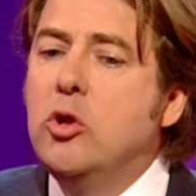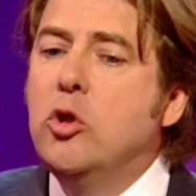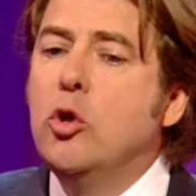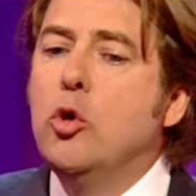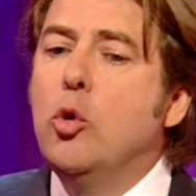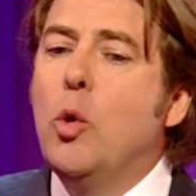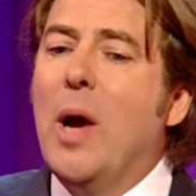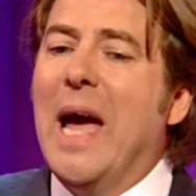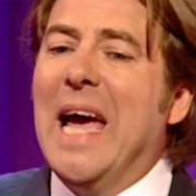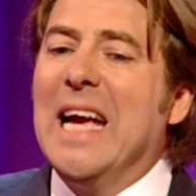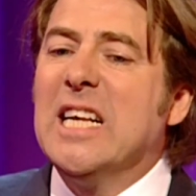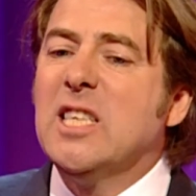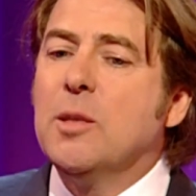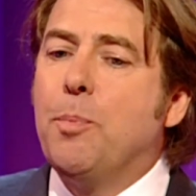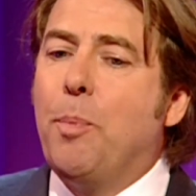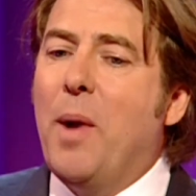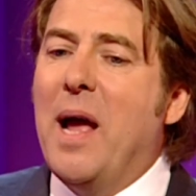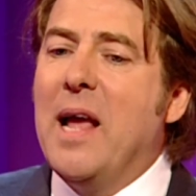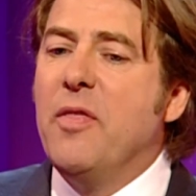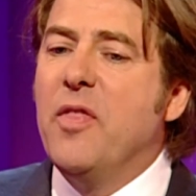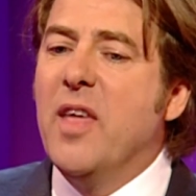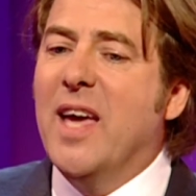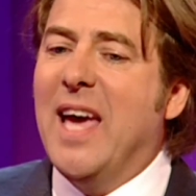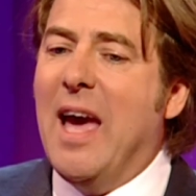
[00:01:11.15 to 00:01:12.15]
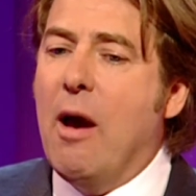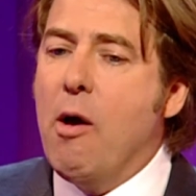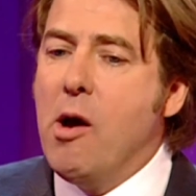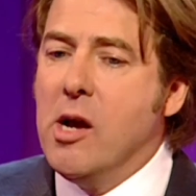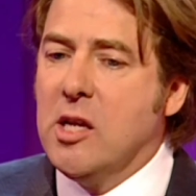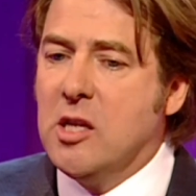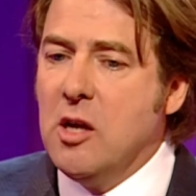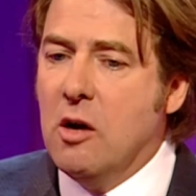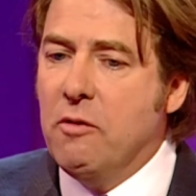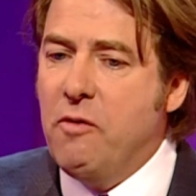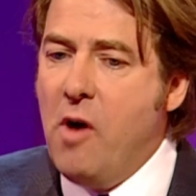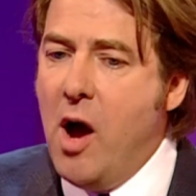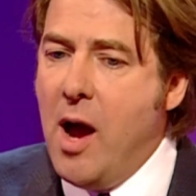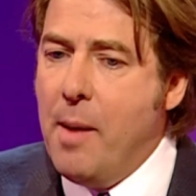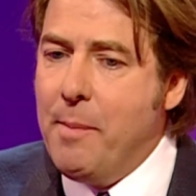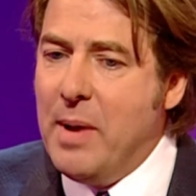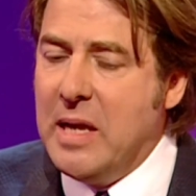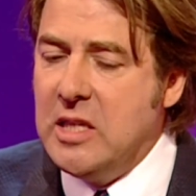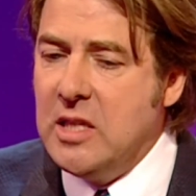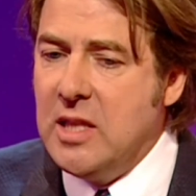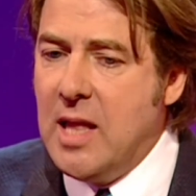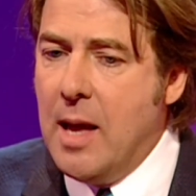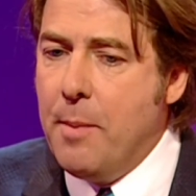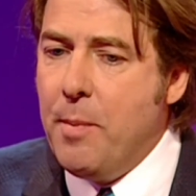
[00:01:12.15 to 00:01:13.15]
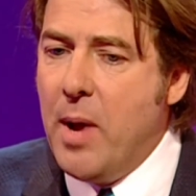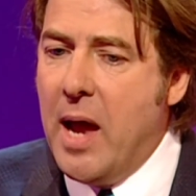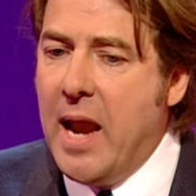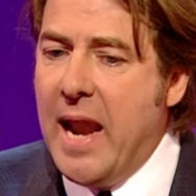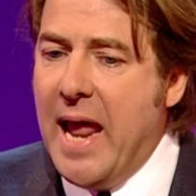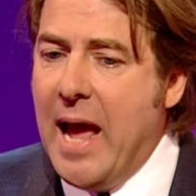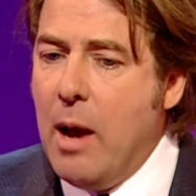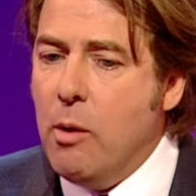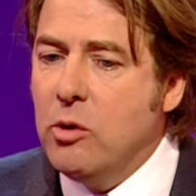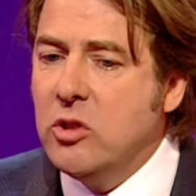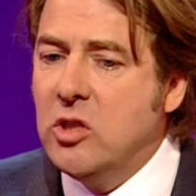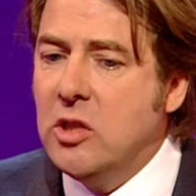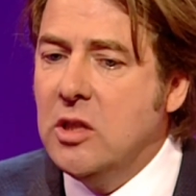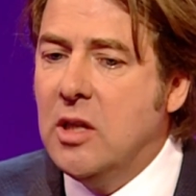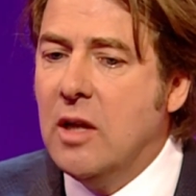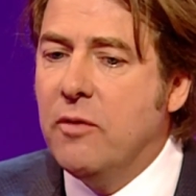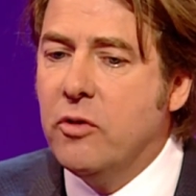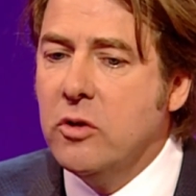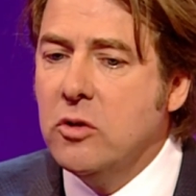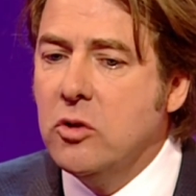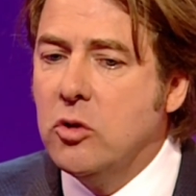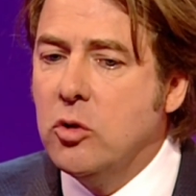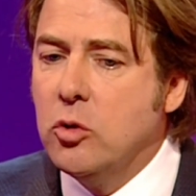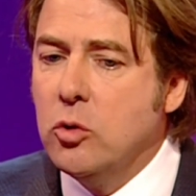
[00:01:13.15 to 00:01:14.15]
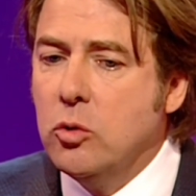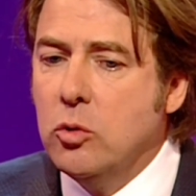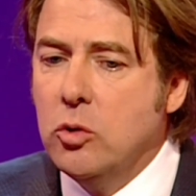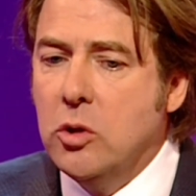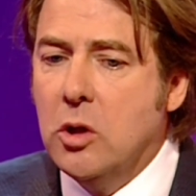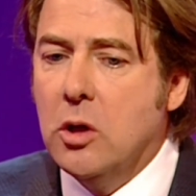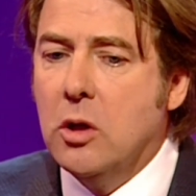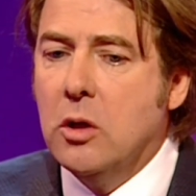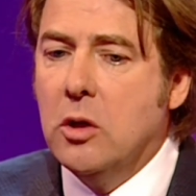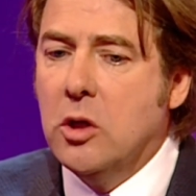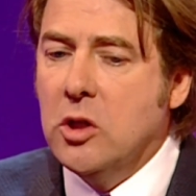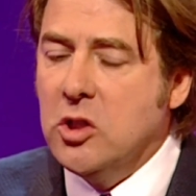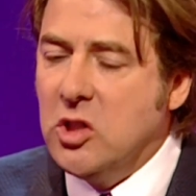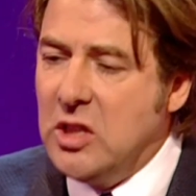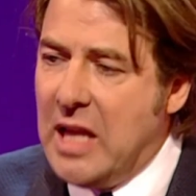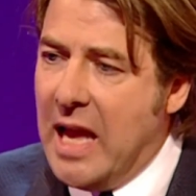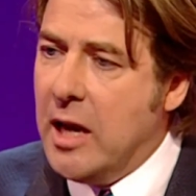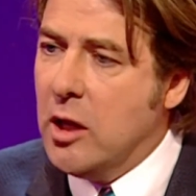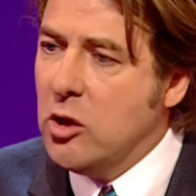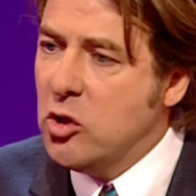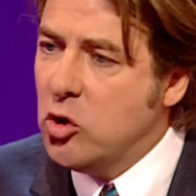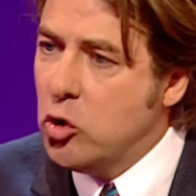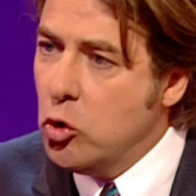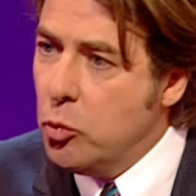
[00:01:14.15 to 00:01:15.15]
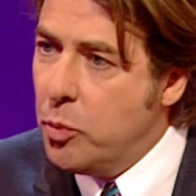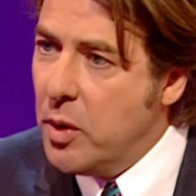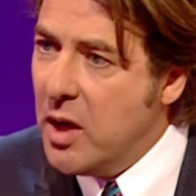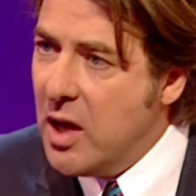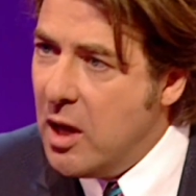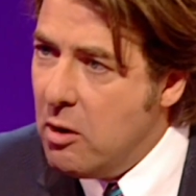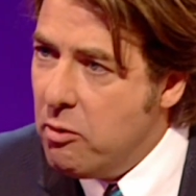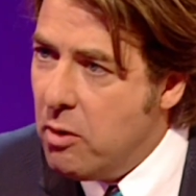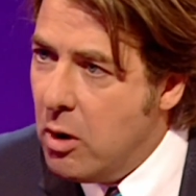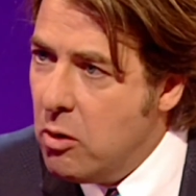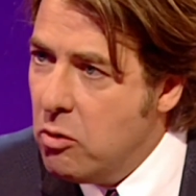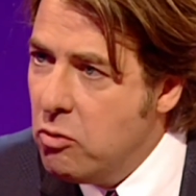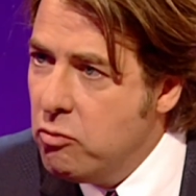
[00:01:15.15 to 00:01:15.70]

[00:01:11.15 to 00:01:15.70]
you explain the character of Iron Man to them, and how is he different to your standard superhero,